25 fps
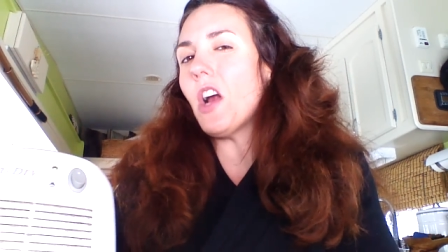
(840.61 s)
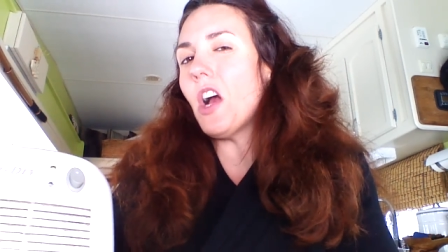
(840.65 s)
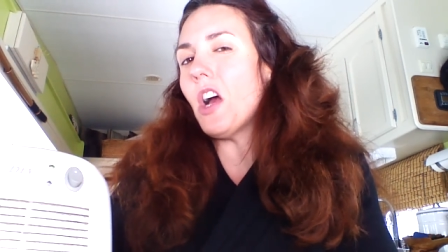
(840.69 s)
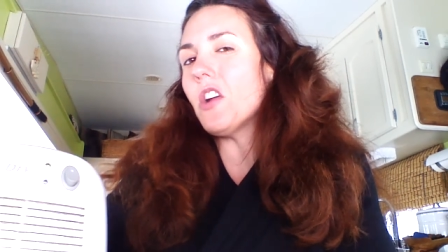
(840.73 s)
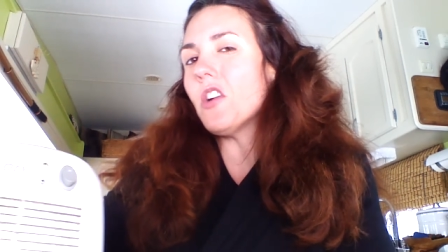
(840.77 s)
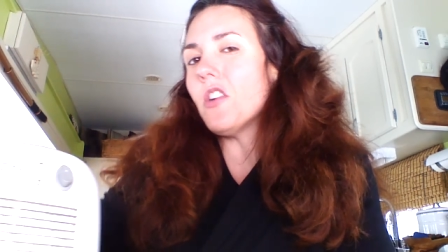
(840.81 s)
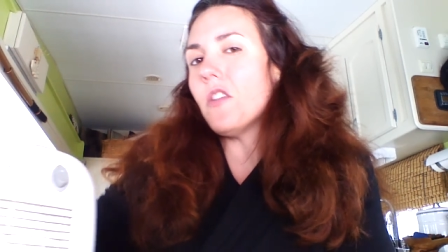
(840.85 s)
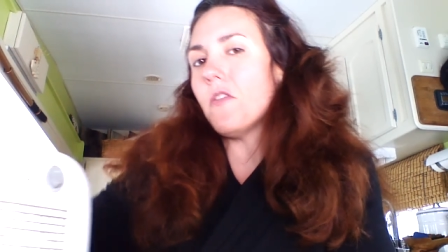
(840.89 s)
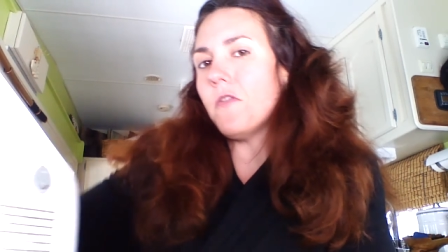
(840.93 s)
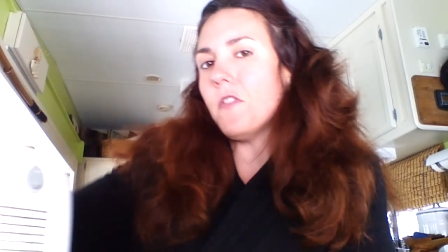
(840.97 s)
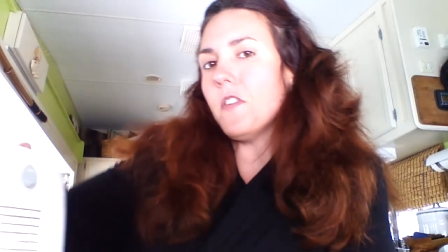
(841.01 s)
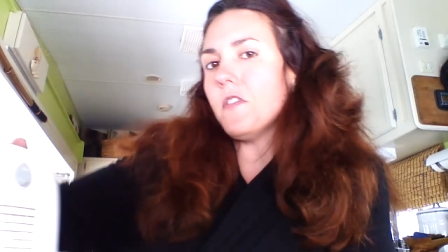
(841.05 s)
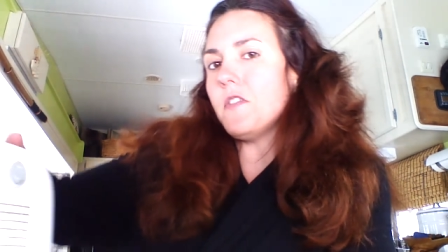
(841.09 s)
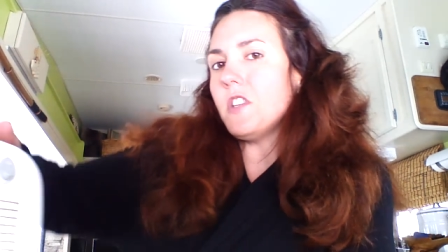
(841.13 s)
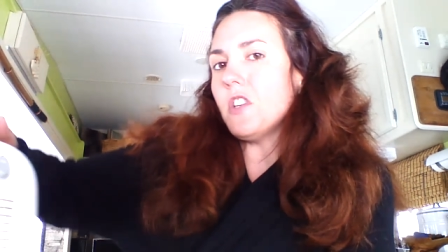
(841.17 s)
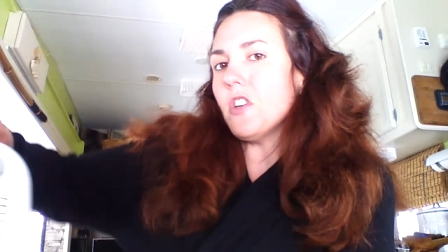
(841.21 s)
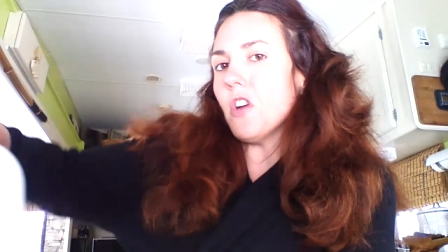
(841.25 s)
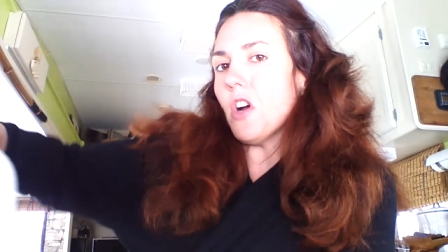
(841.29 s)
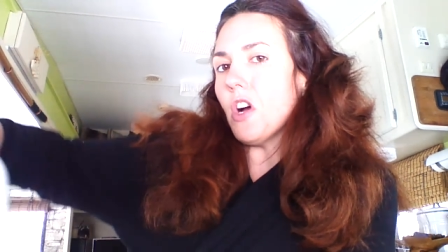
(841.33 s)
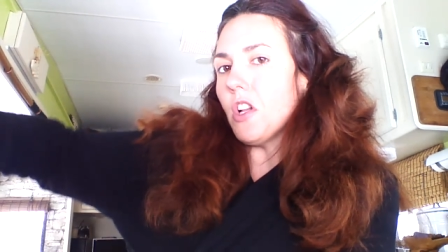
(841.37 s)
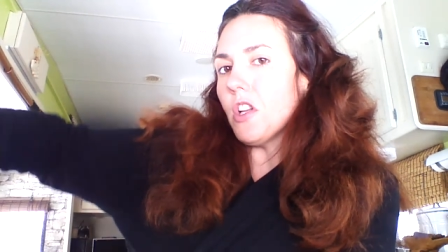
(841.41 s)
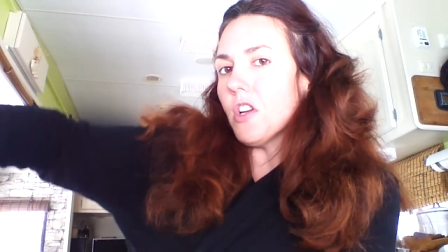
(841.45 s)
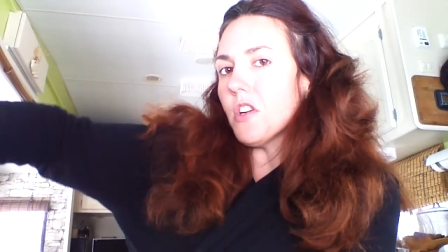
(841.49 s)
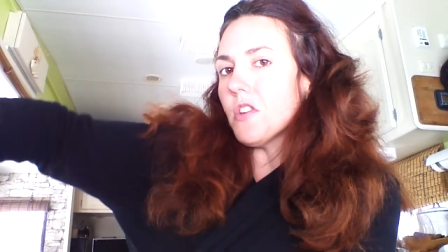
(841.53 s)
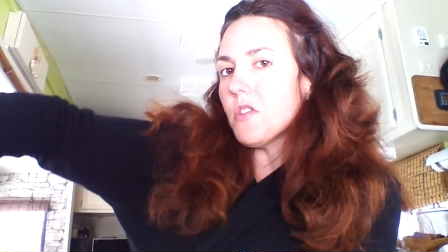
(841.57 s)

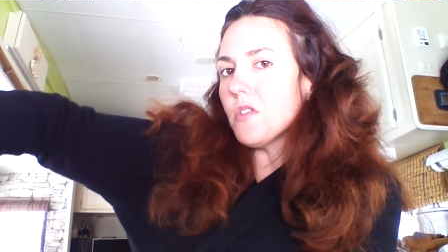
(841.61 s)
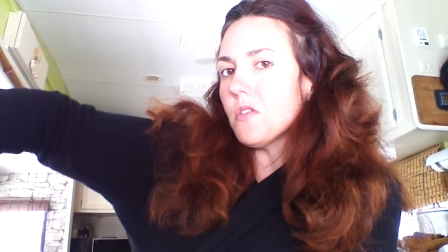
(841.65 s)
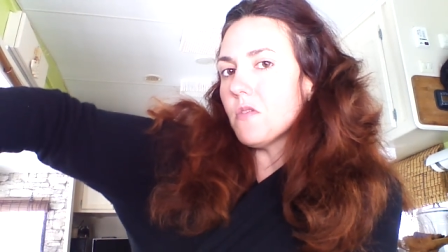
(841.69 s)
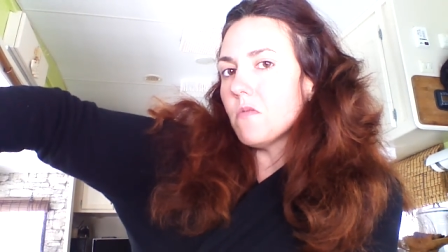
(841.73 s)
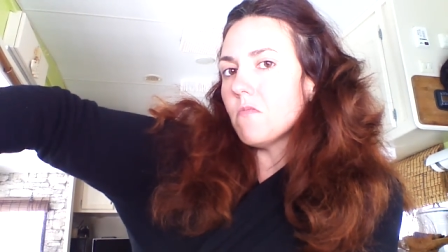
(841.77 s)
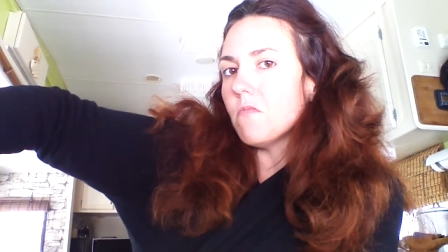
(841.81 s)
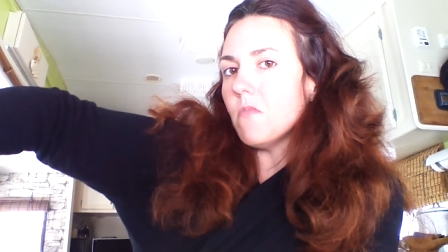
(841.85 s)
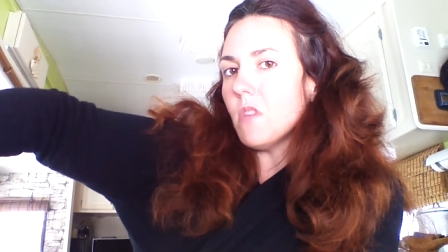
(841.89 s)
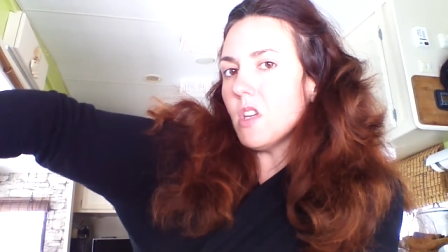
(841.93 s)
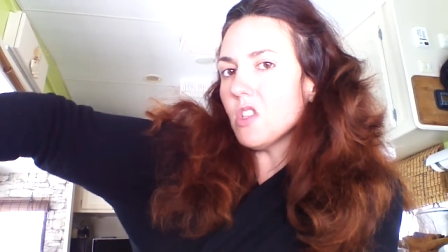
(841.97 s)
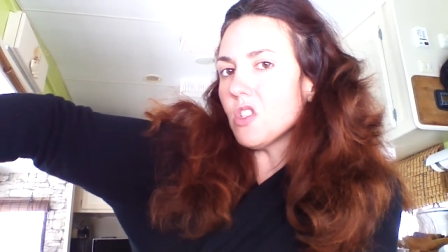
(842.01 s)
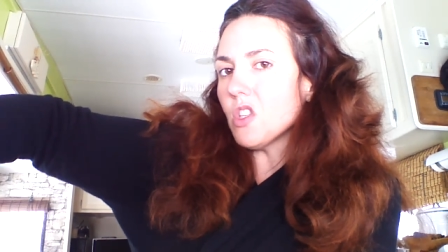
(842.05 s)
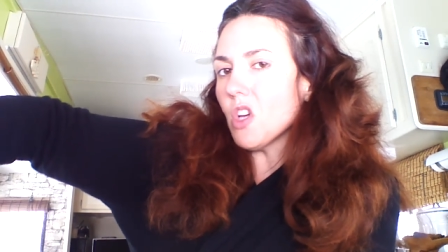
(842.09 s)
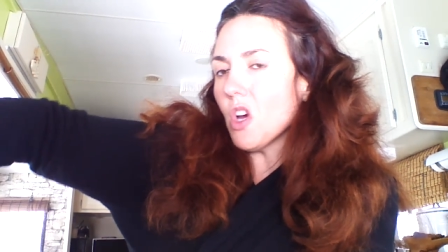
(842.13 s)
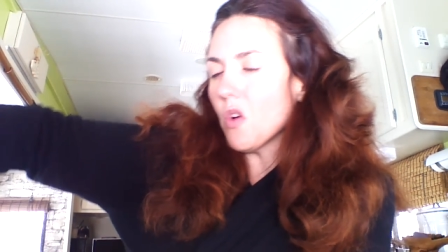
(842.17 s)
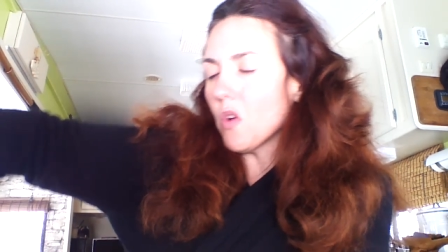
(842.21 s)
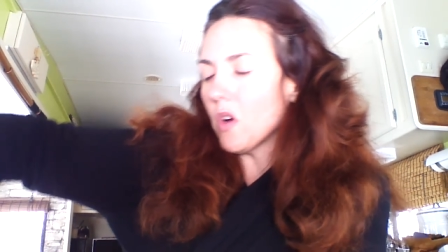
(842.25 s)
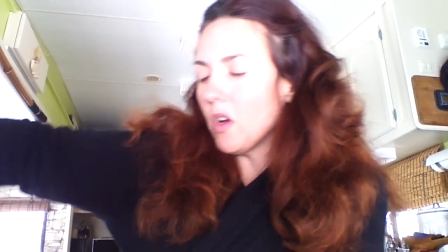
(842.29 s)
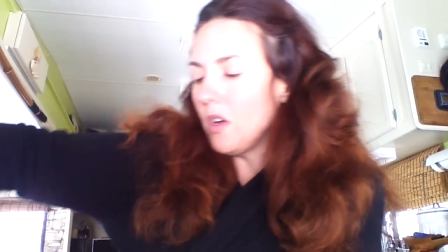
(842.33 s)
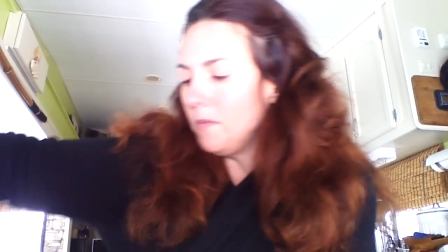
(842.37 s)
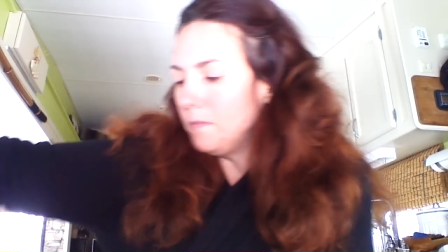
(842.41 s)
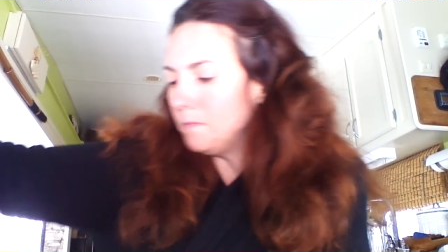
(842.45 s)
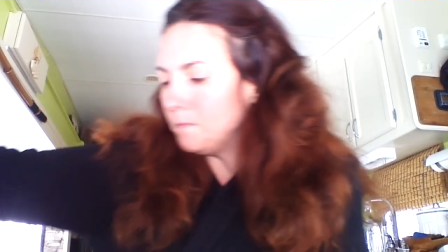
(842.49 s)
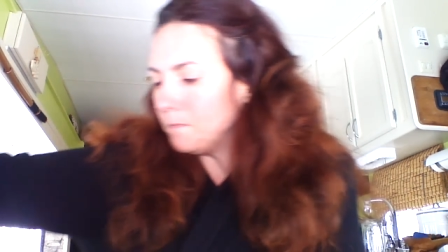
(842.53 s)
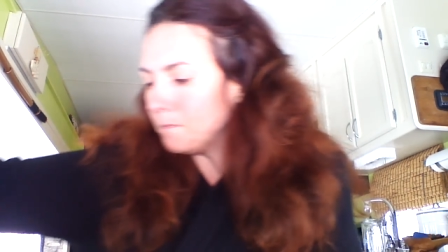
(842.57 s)
$150 in
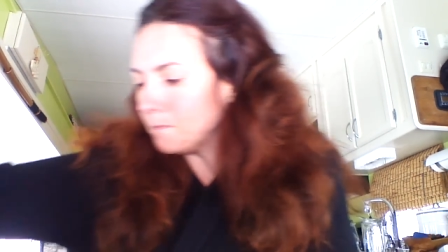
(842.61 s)
total.